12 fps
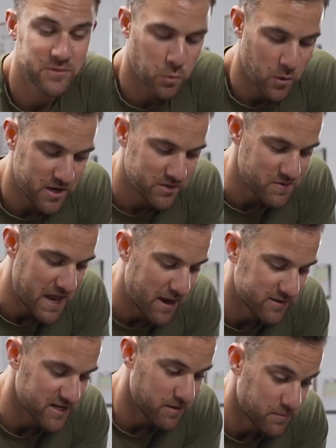What I'll do
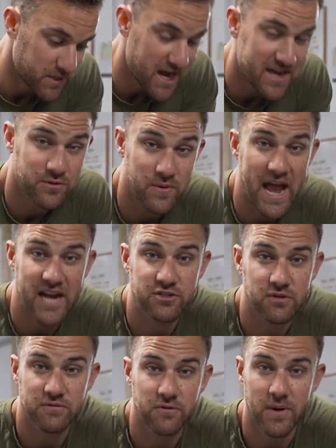now is I'll apply it to an
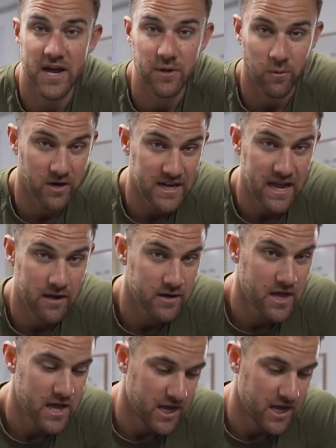actual full body workout